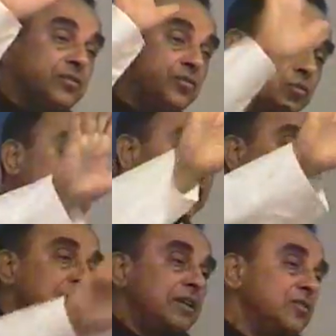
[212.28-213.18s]
to the
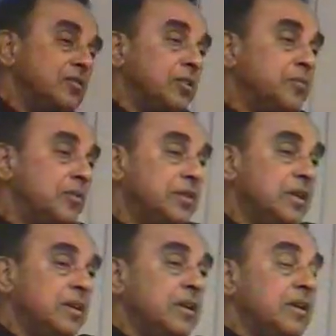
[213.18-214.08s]
Hindu
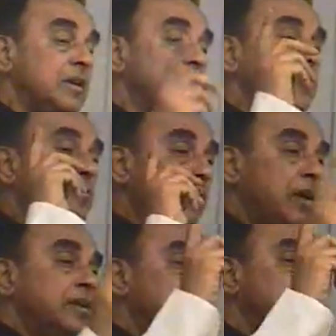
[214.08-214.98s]
community, if you
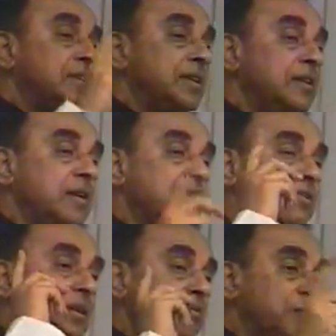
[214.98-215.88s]
want anything and
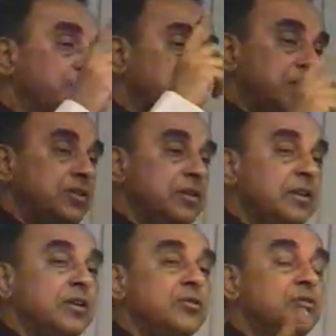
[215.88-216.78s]
you give a
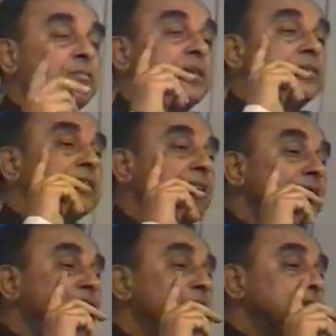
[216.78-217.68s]
petition, you must
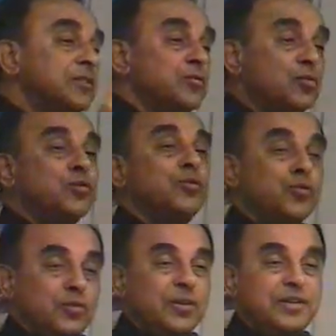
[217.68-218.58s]
write to us in
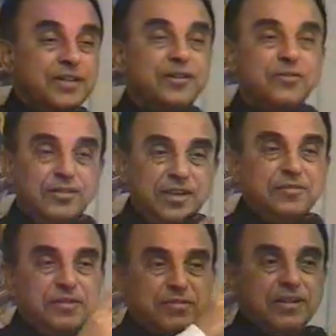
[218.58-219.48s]
Urdu, then only
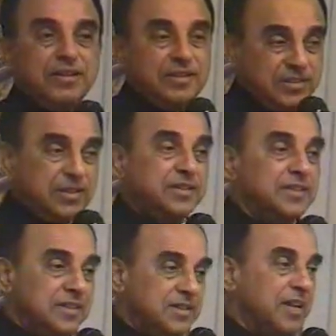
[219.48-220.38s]
we will. So
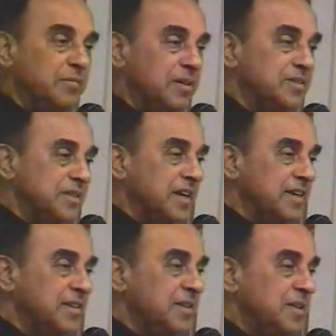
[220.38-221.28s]
the Tamil
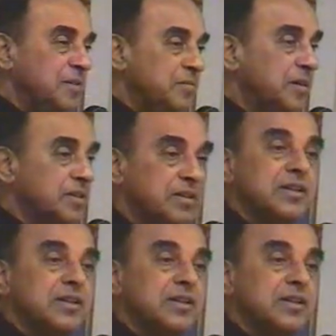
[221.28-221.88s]
state, but